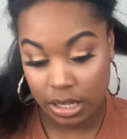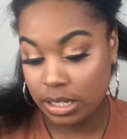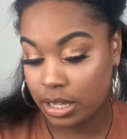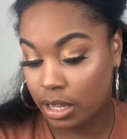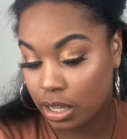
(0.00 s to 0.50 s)

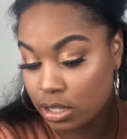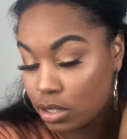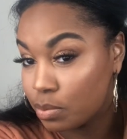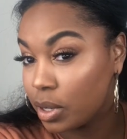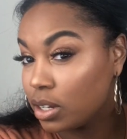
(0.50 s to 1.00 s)
take a
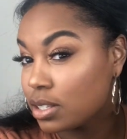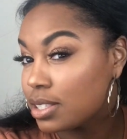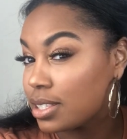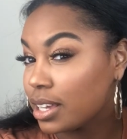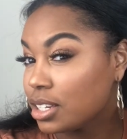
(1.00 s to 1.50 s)
small
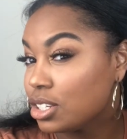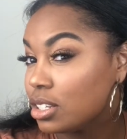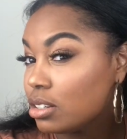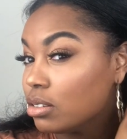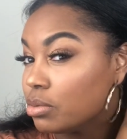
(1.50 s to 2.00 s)
section,